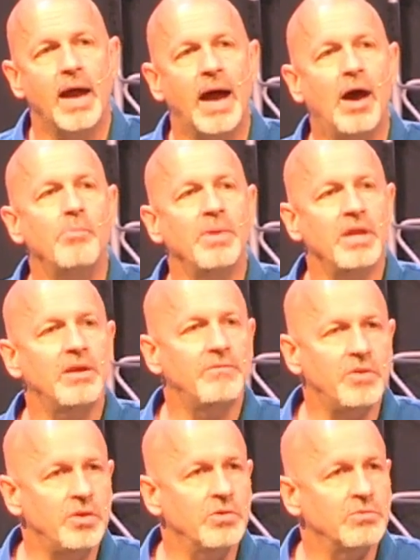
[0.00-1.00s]
How many
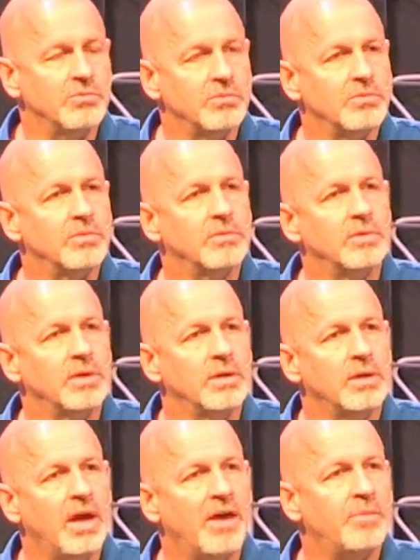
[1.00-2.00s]
of you
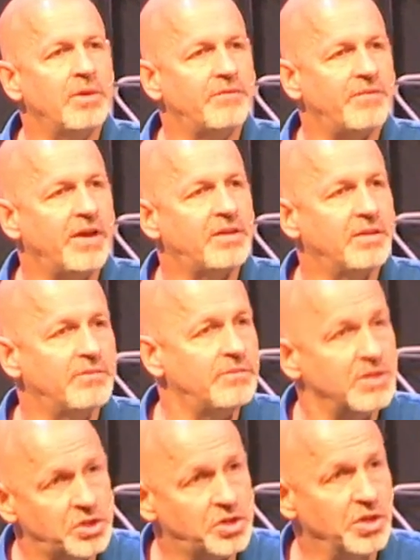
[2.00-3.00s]
have been
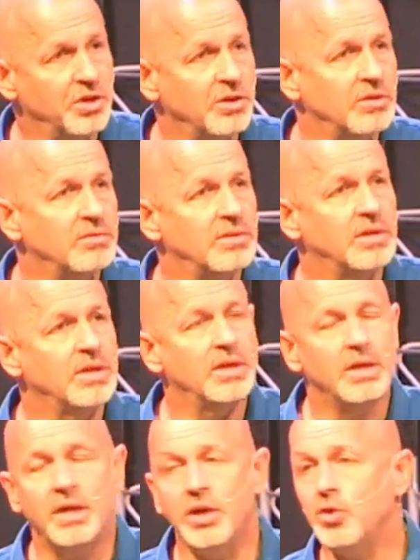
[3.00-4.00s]
effective this year
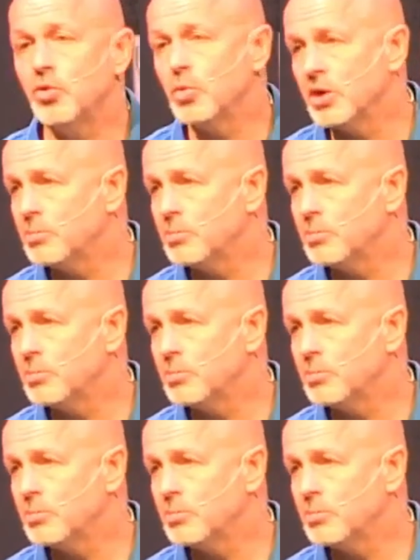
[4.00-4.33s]
in your